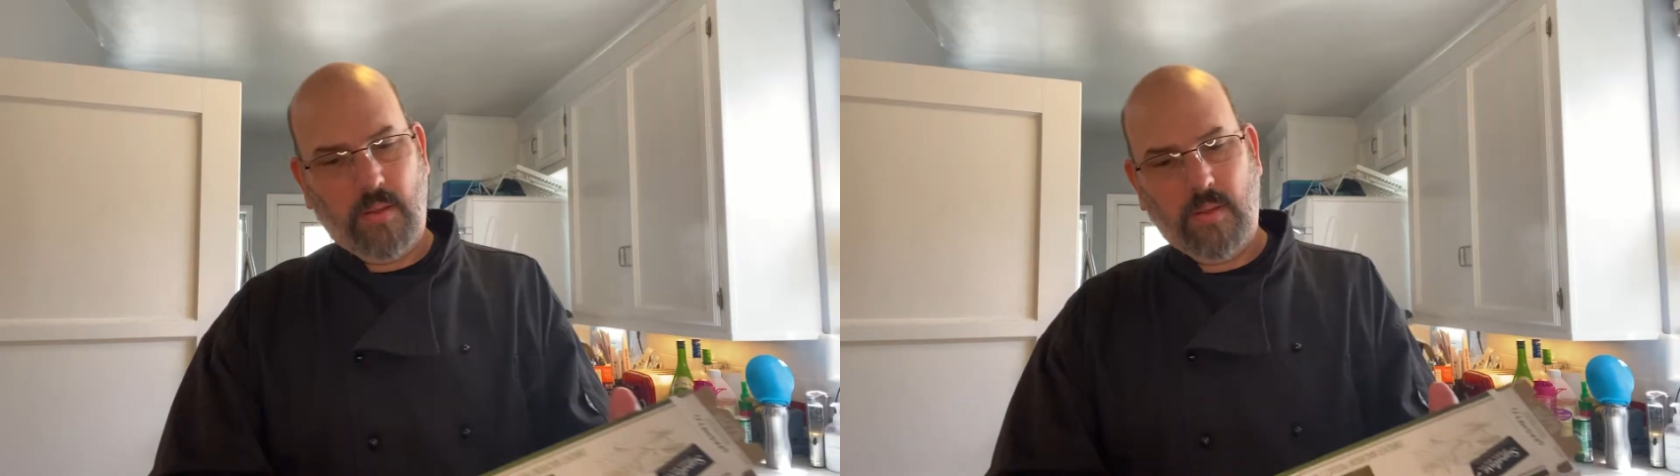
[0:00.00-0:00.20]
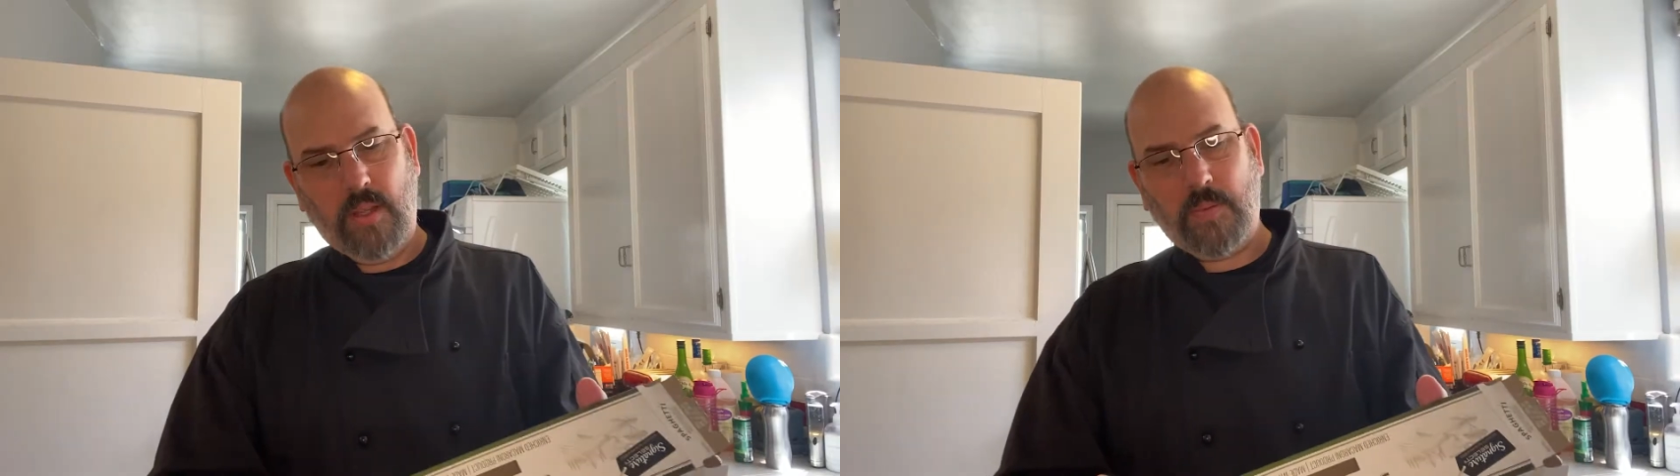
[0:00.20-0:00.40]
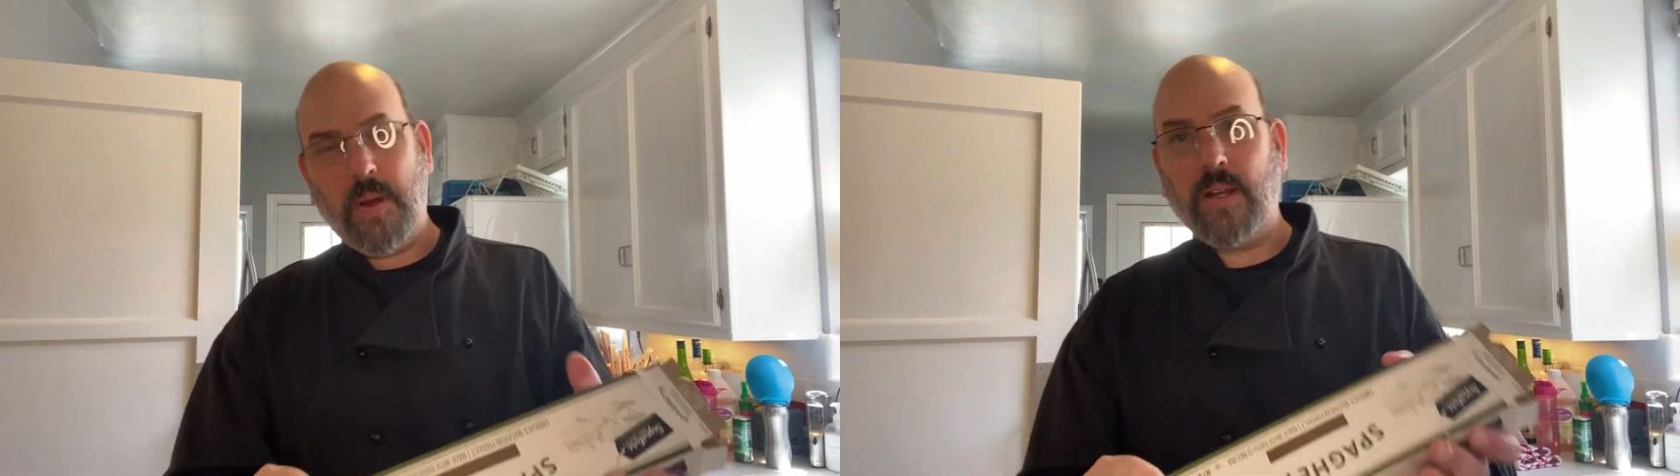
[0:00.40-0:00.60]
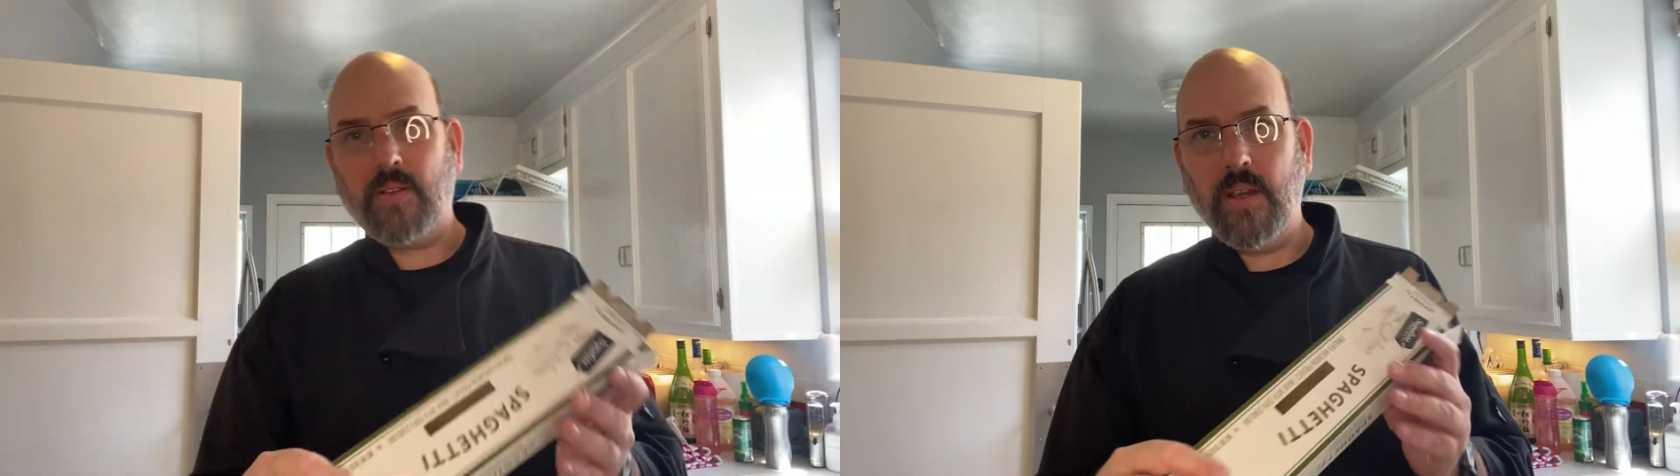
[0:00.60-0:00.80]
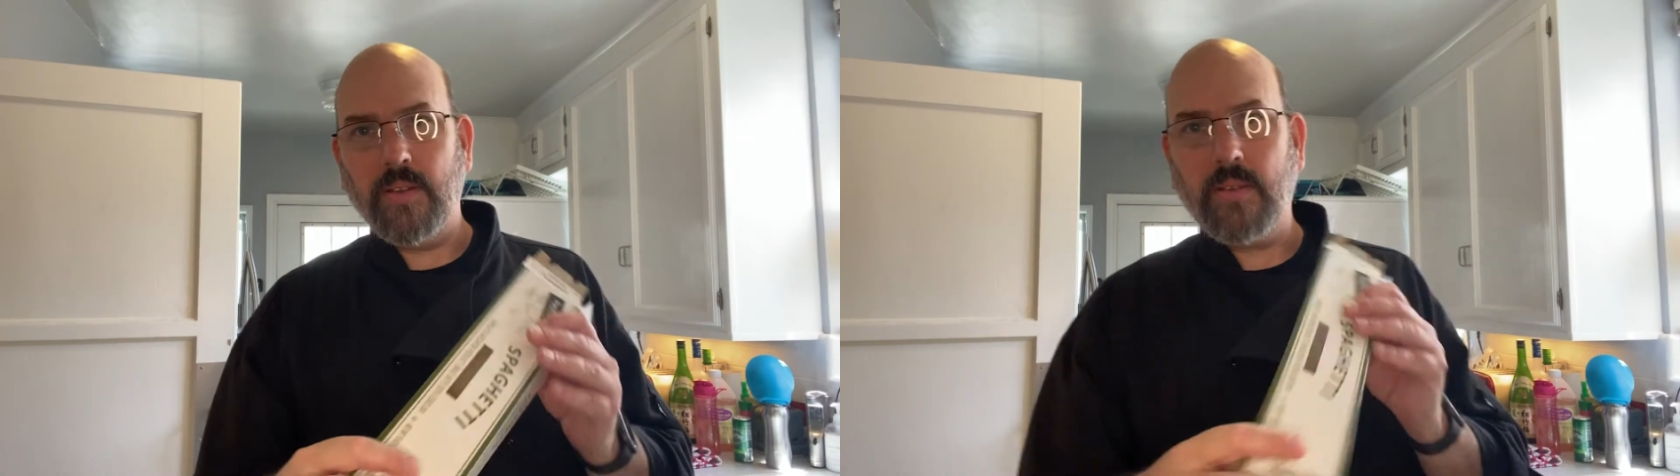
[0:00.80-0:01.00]
this box
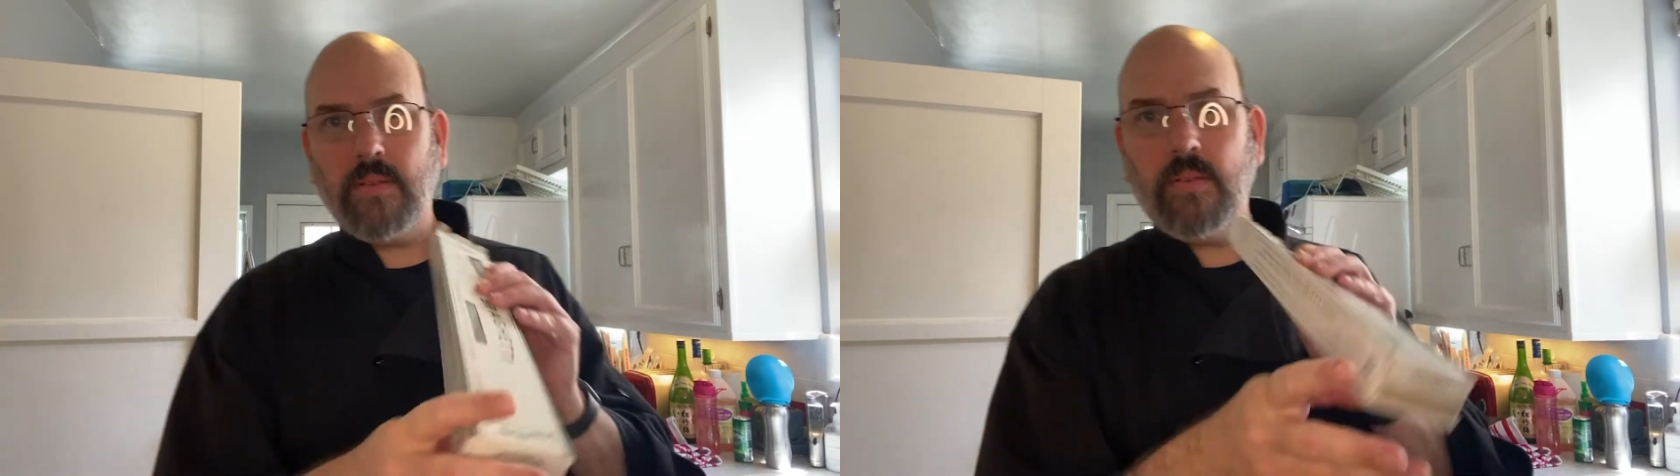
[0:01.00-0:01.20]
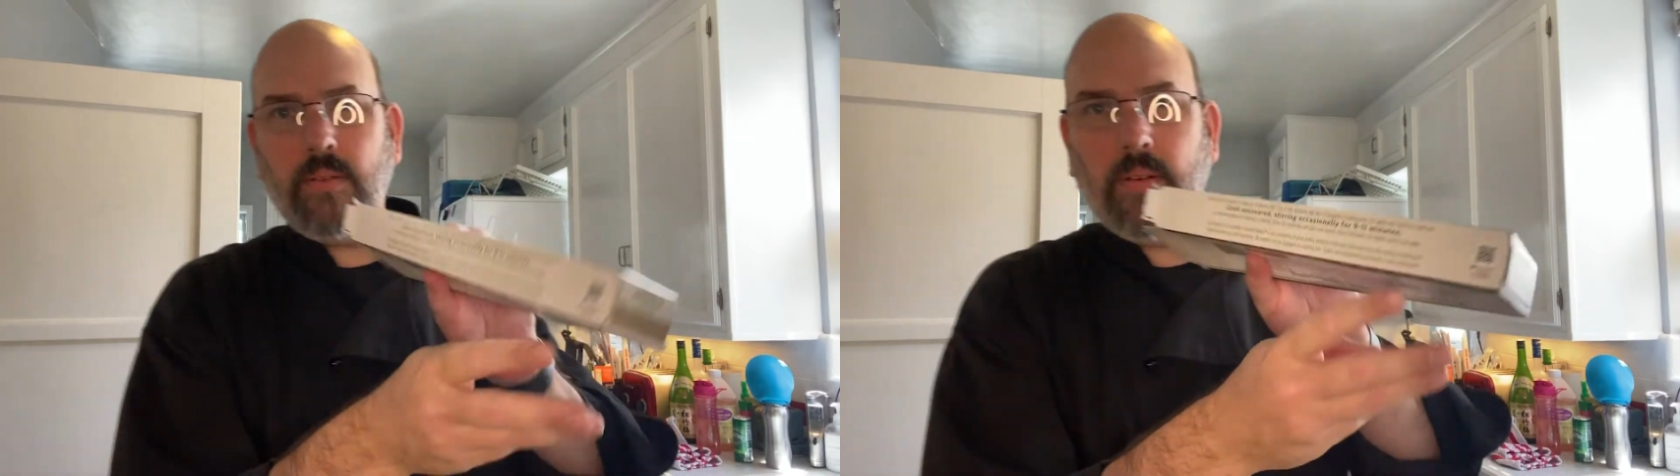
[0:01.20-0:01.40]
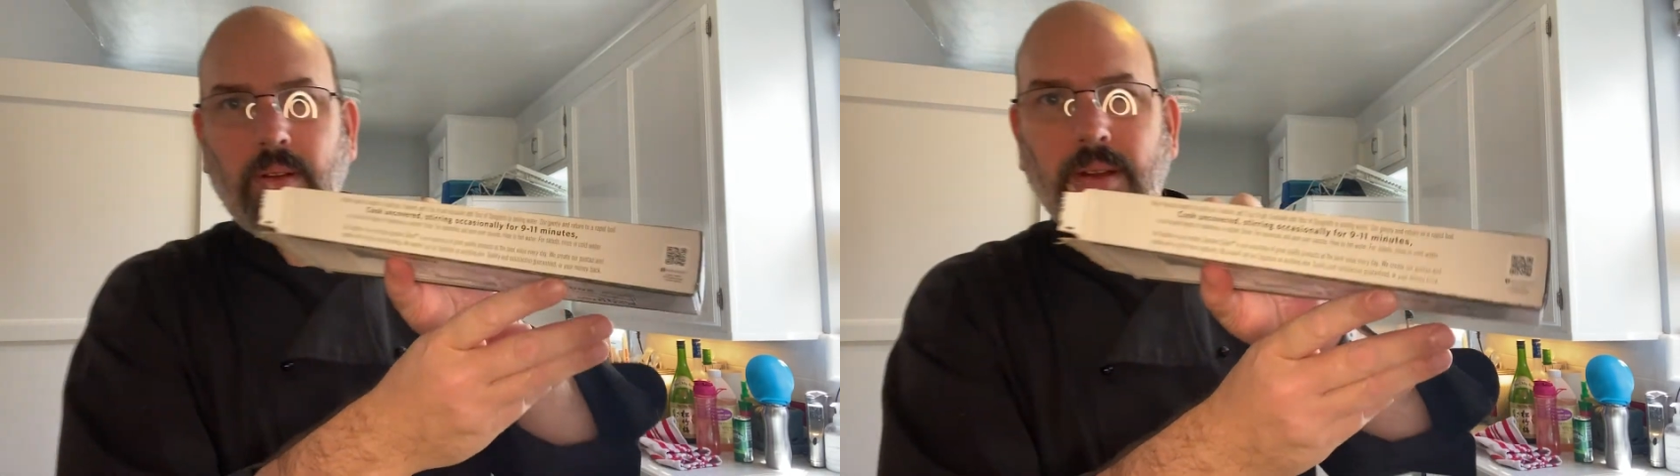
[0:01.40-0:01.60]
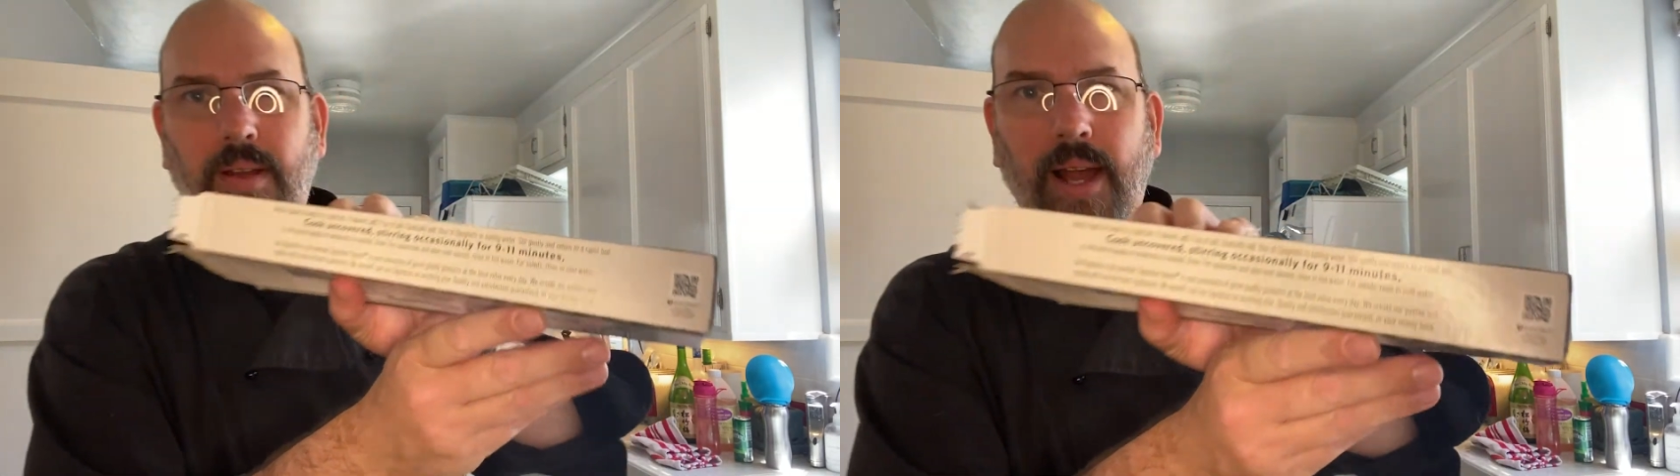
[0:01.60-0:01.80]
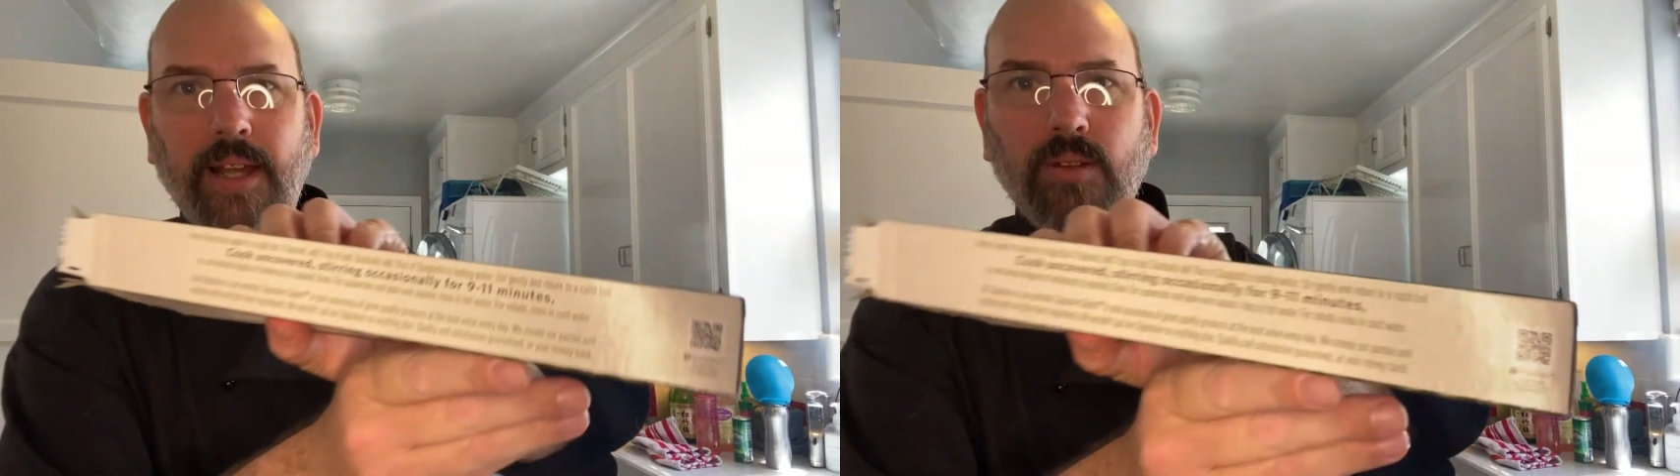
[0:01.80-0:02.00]
says
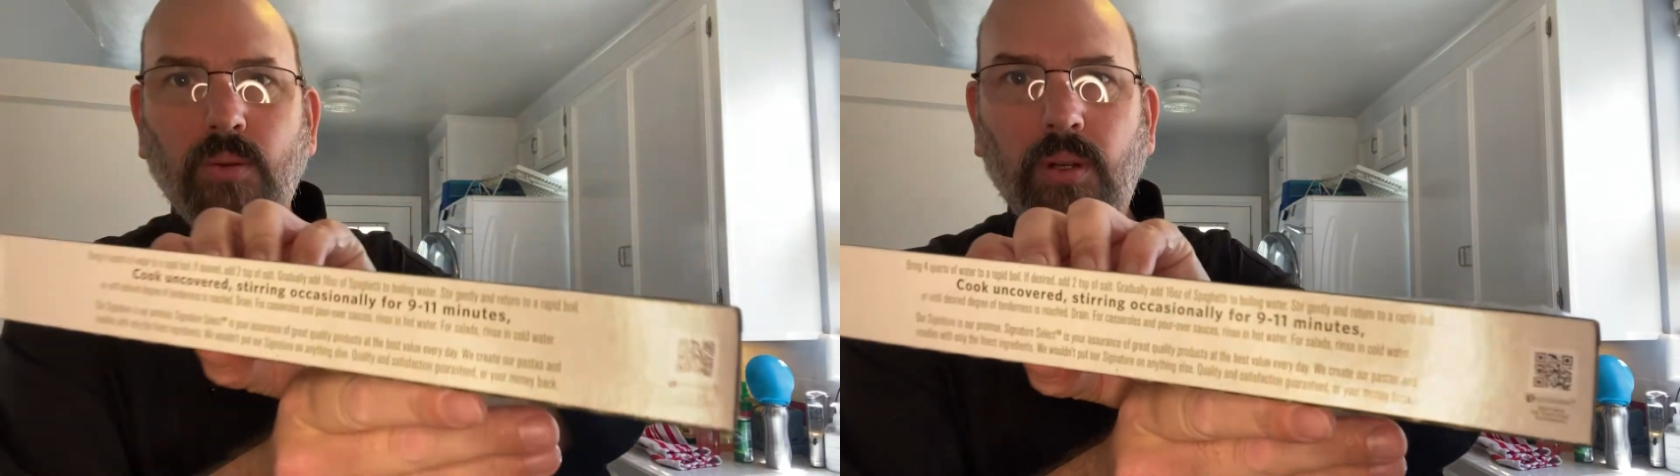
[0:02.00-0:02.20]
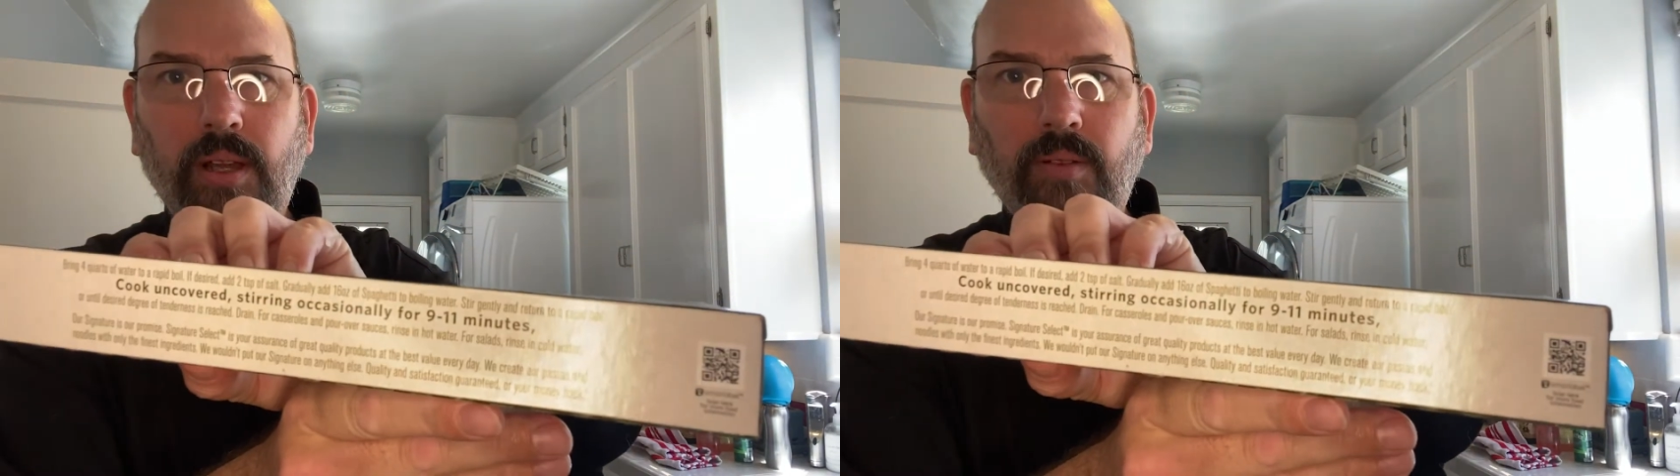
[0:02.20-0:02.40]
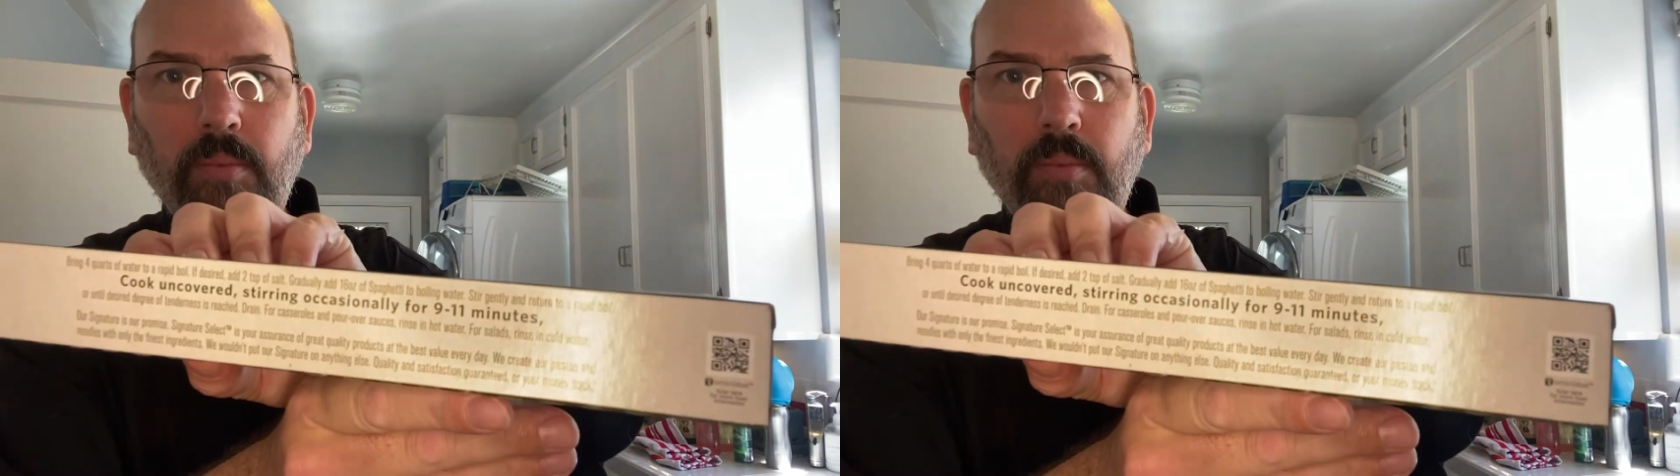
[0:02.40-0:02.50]
9 to 11